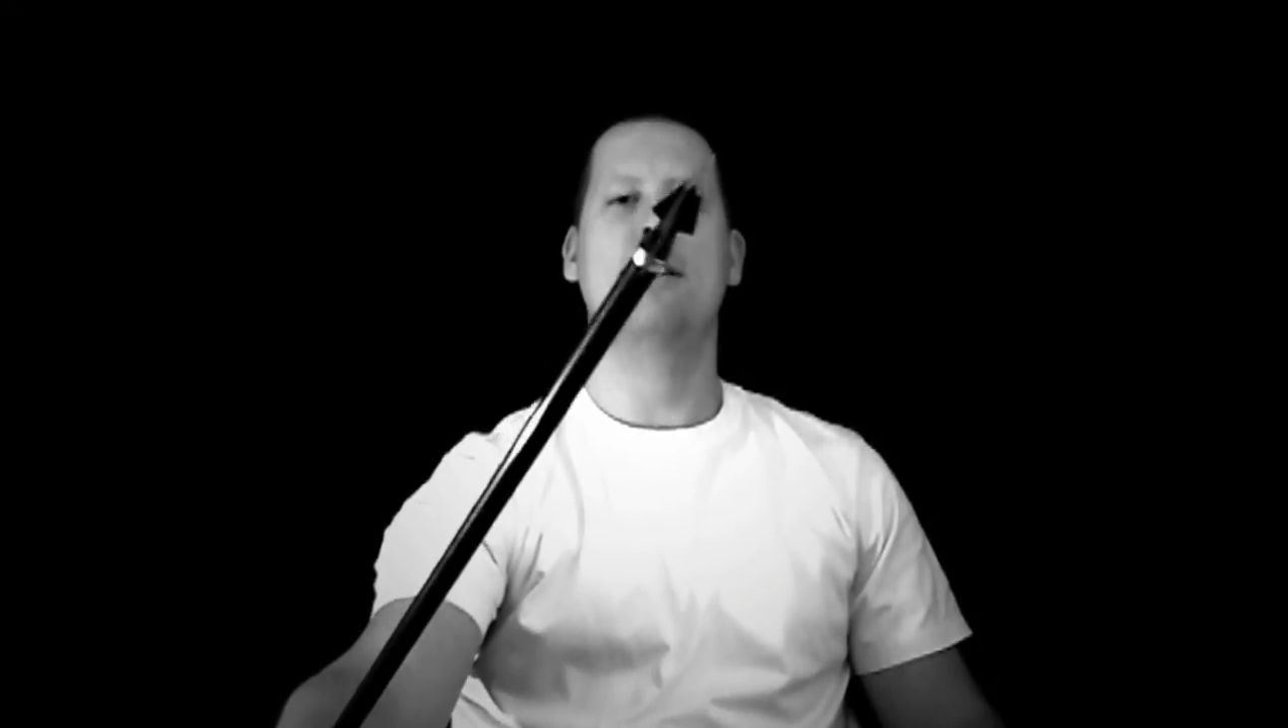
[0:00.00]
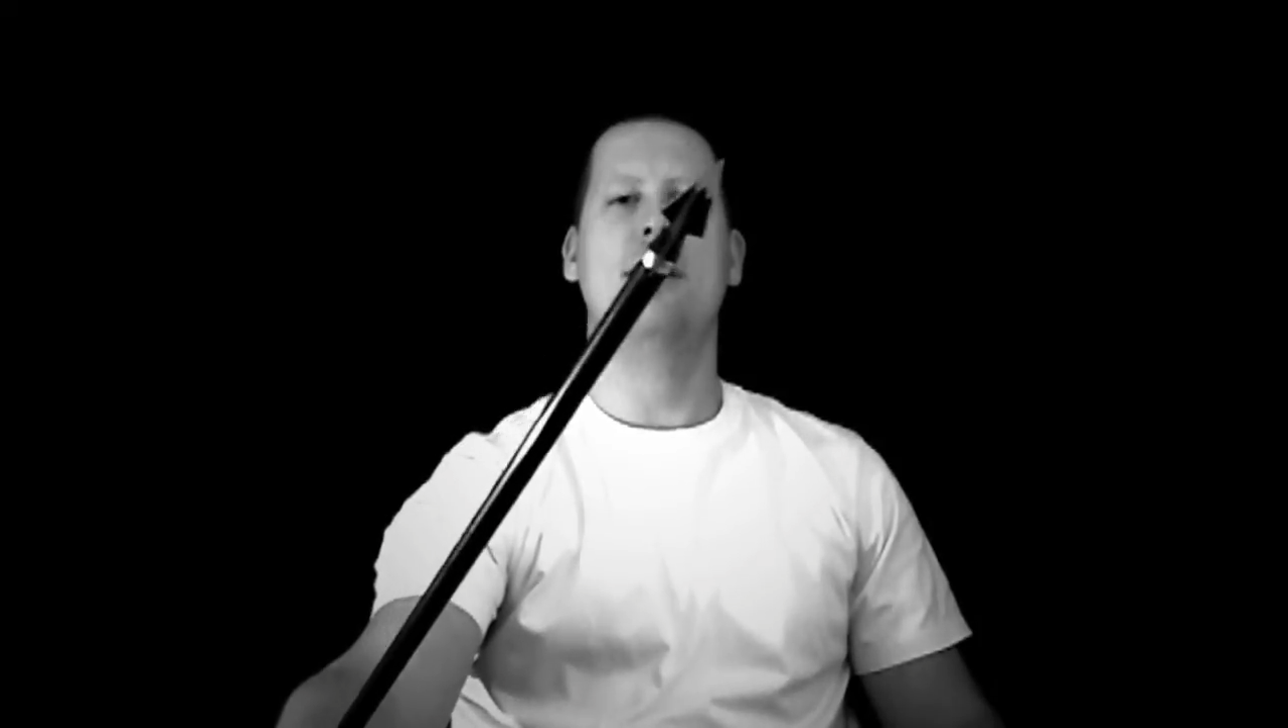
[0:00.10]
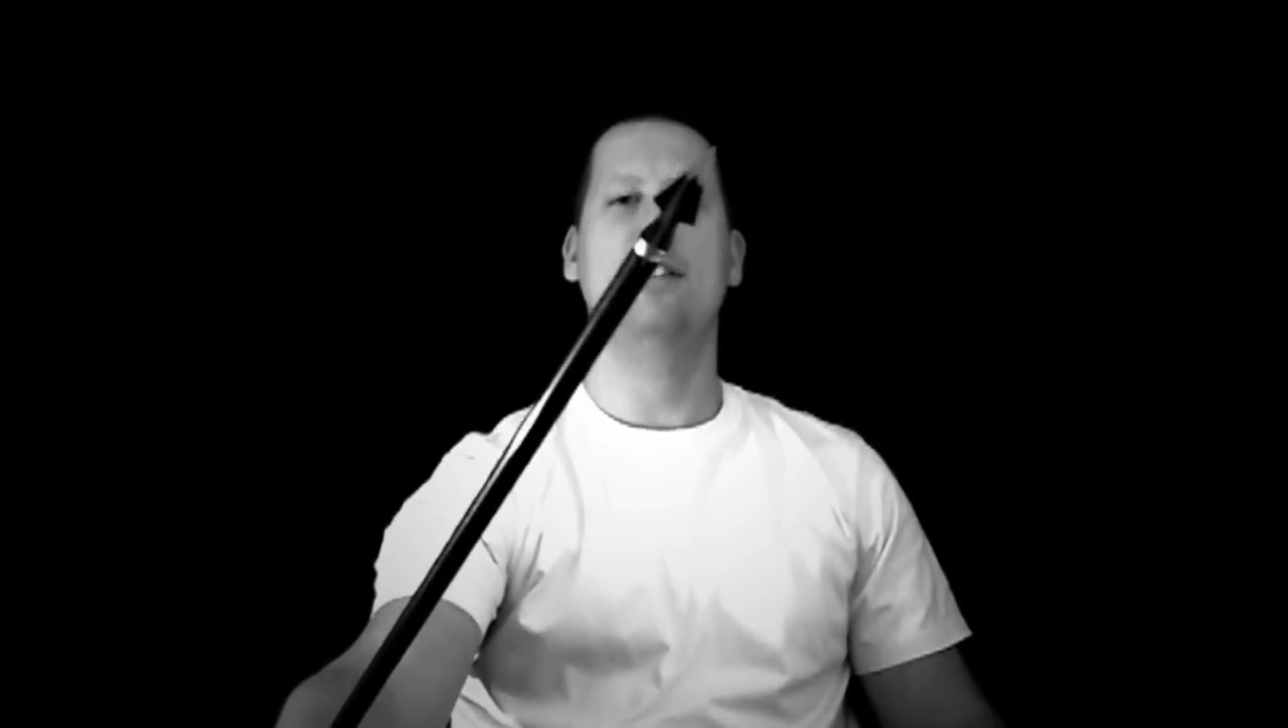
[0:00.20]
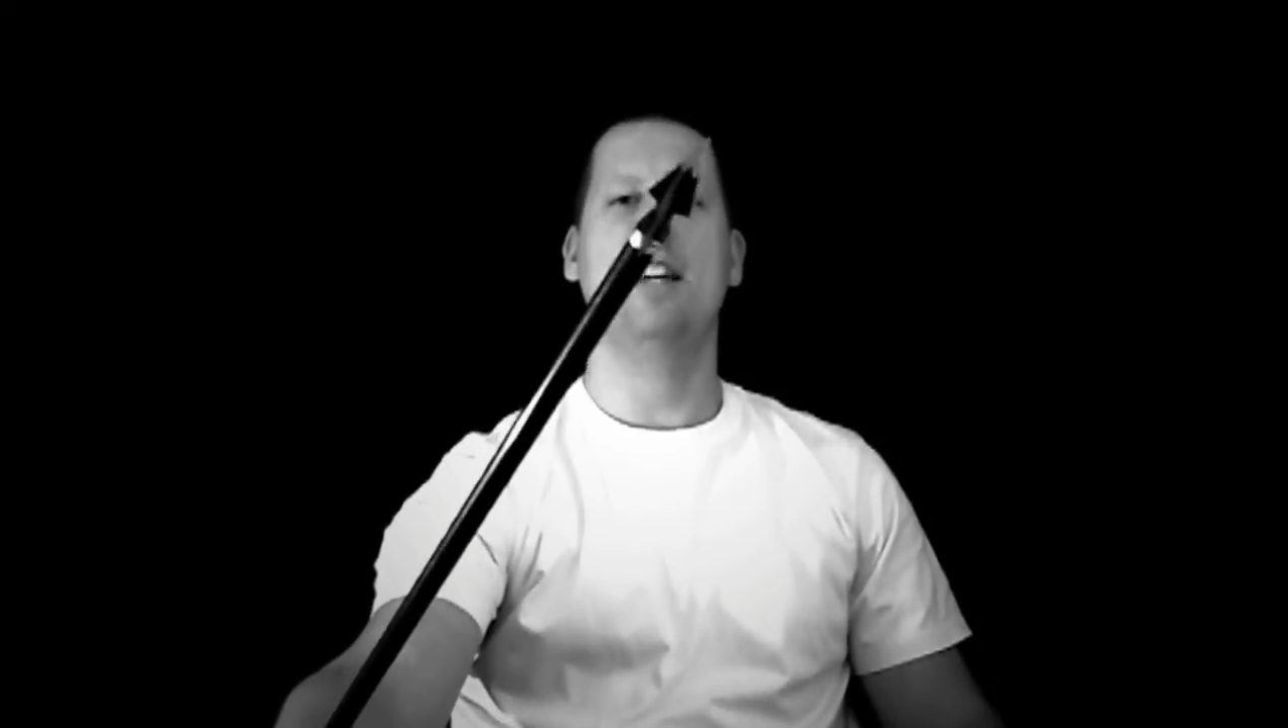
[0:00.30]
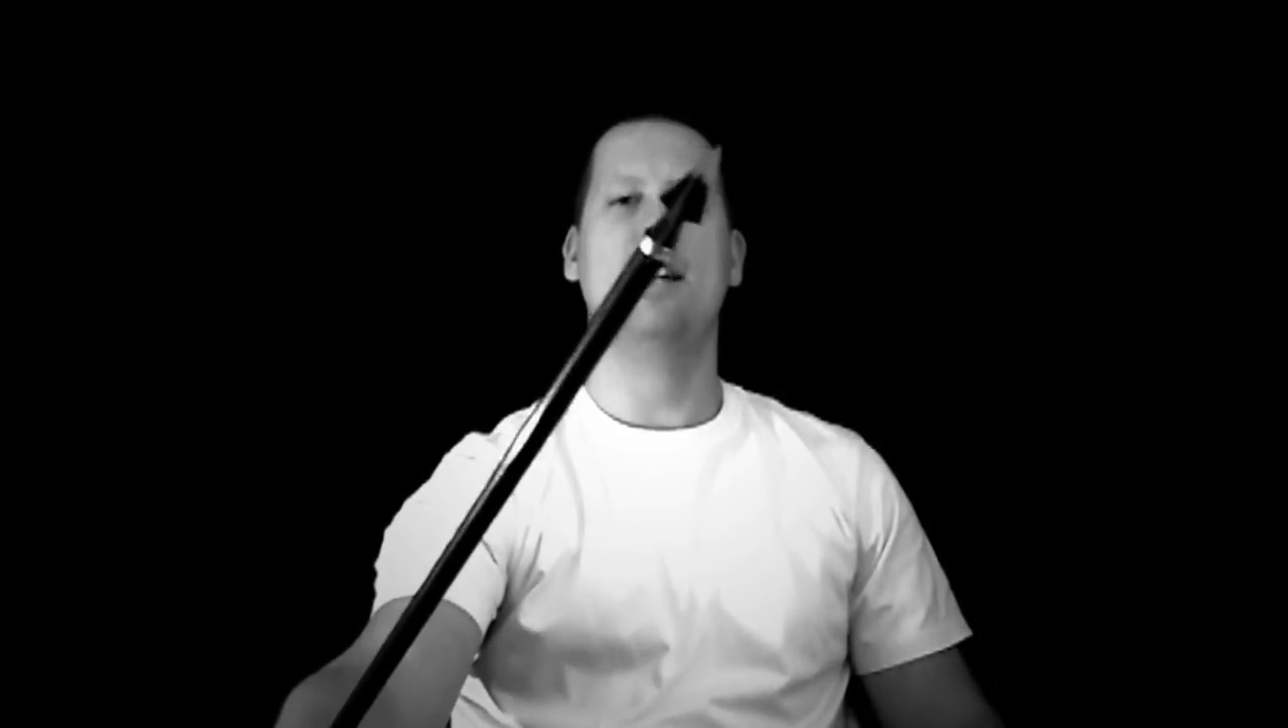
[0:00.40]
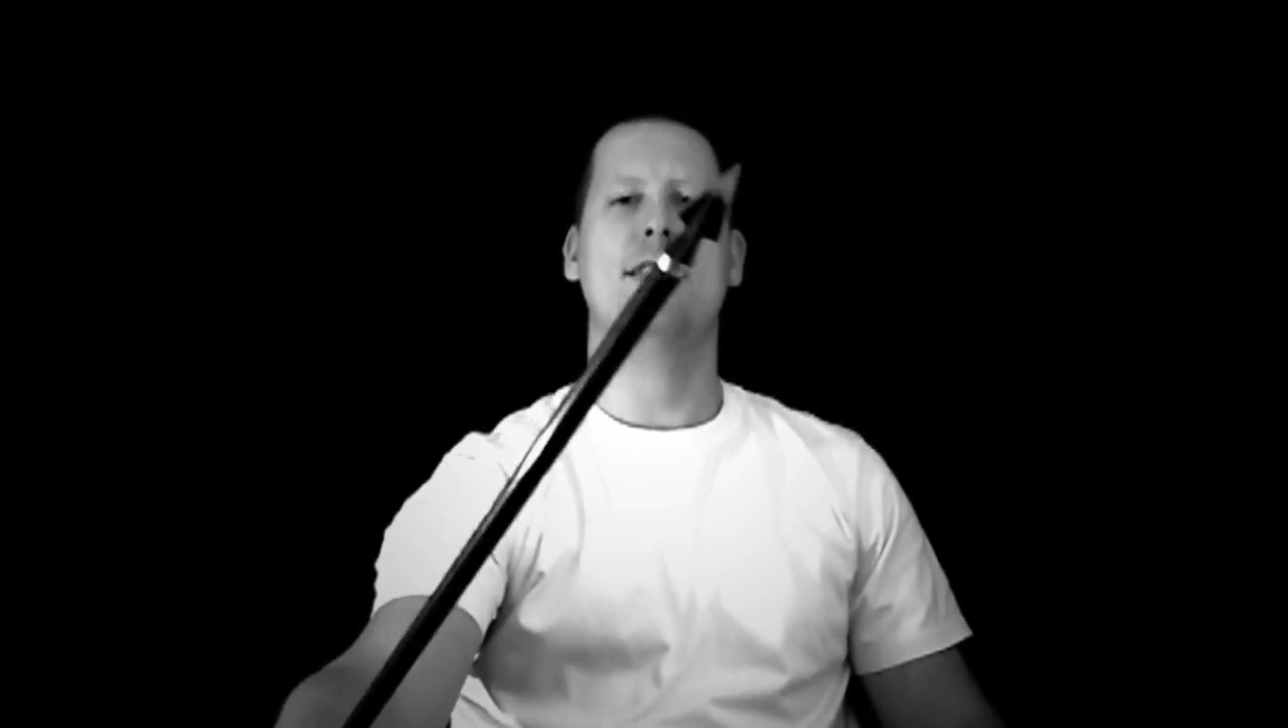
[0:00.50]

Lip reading: contact